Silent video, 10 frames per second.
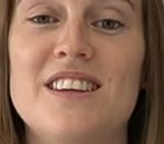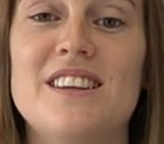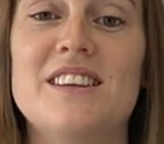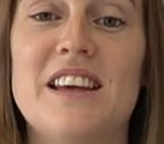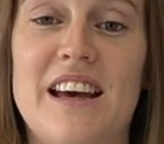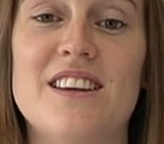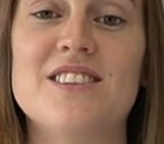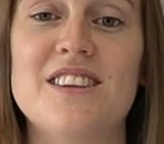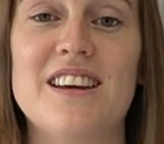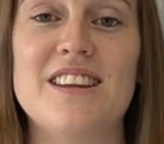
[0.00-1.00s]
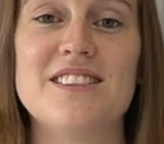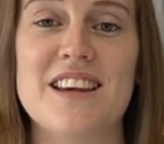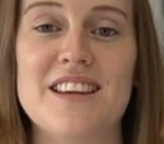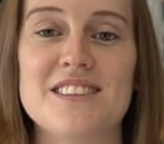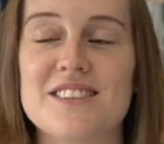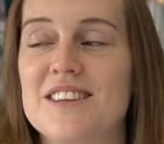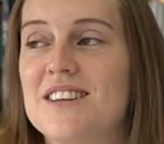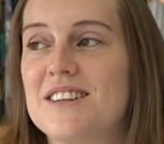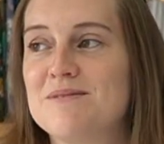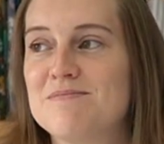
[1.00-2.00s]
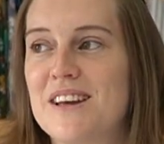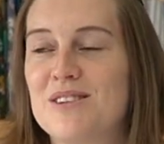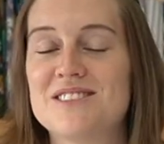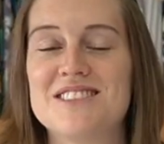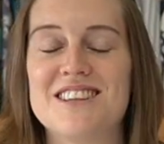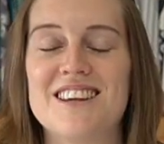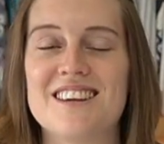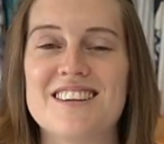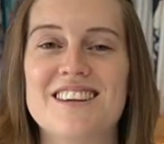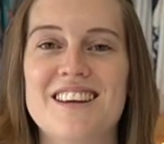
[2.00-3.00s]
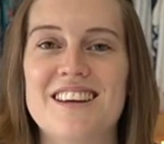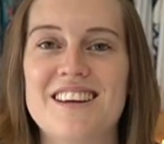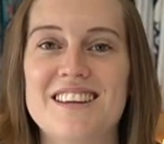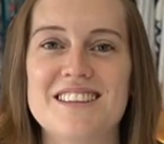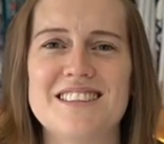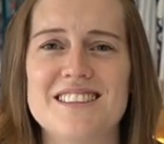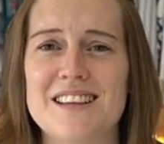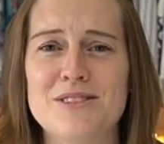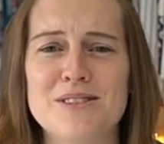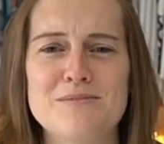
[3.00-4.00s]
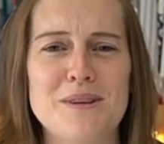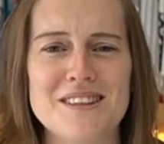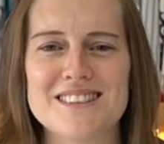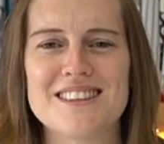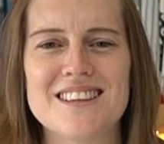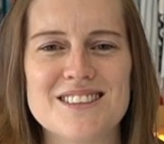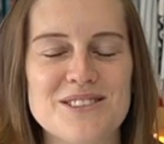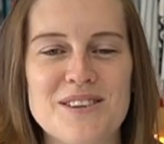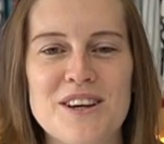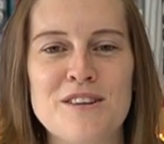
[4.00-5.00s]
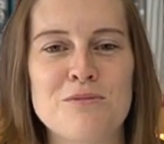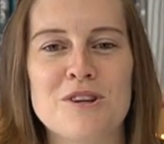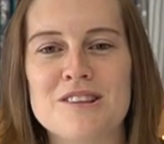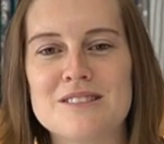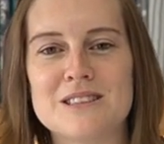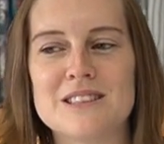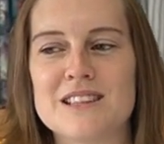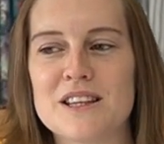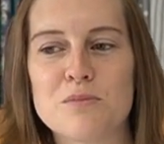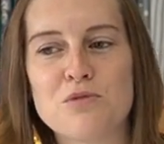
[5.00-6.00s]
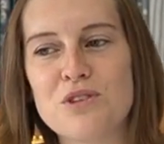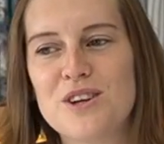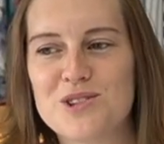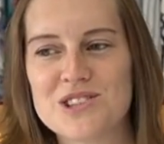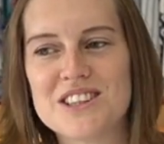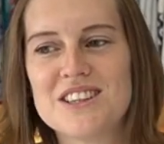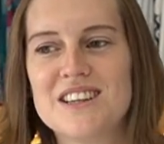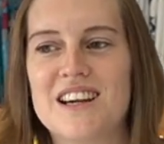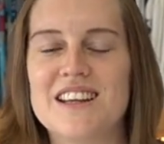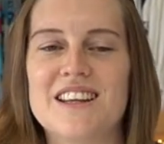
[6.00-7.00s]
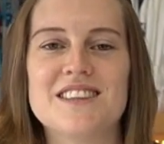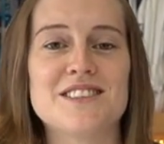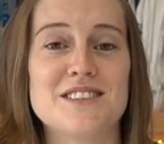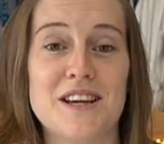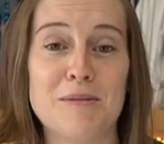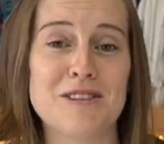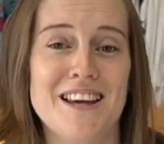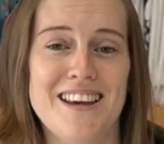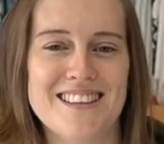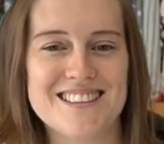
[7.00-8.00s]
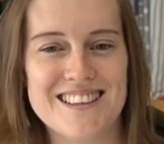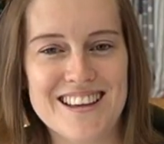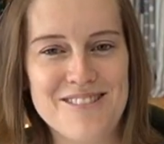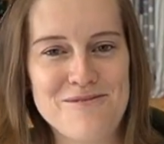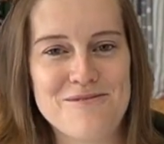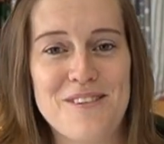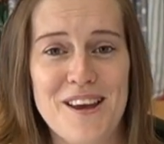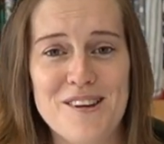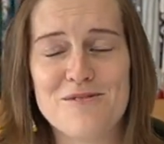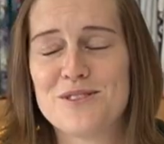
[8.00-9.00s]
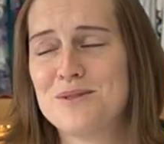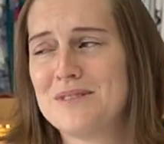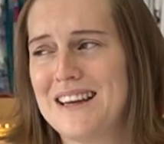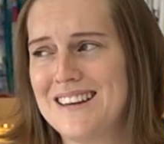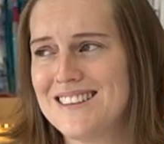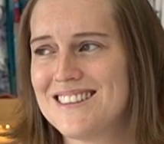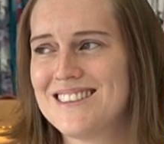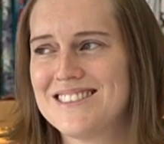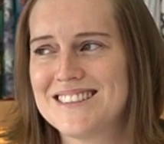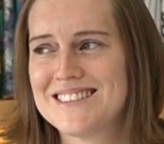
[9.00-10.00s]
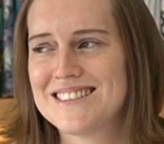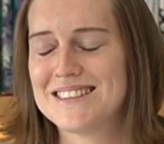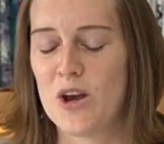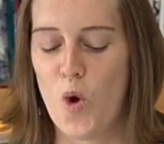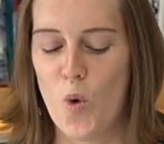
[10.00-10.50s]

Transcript: in Canada and it takes, um, how long does it take? Seven months, I think, to arrive because there's like the pre-order and then there's the time it takes to get here from Canada, and it's just.